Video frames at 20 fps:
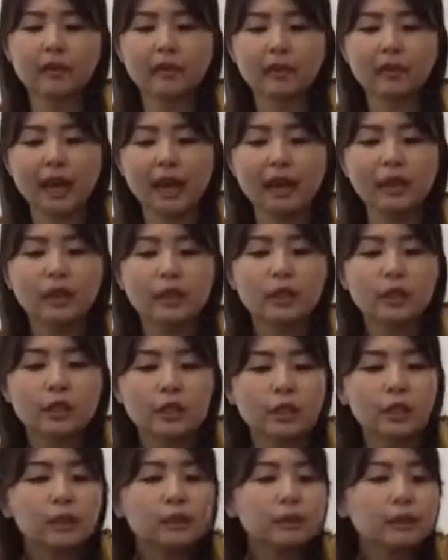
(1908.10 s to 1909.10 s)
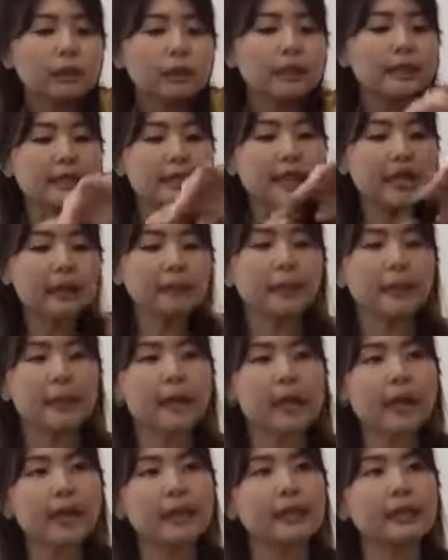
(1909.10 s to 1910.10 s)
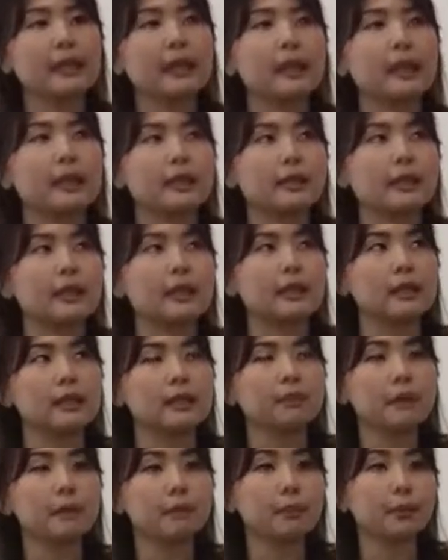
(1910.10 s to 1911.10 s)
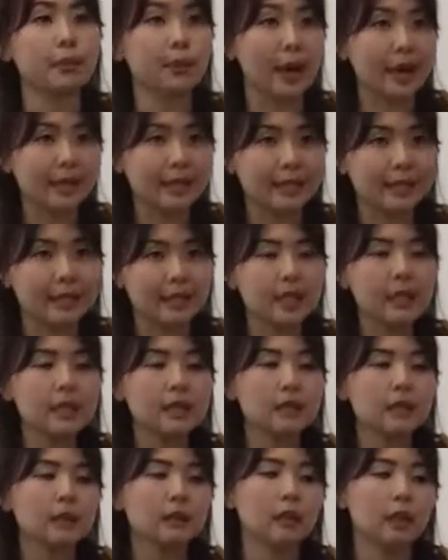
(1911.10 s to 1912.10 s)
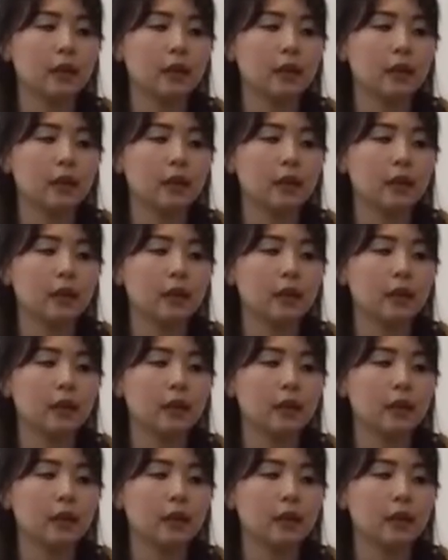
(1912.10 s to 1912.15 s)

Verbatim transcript: Yeah. So the snake plant is a little bit pricey.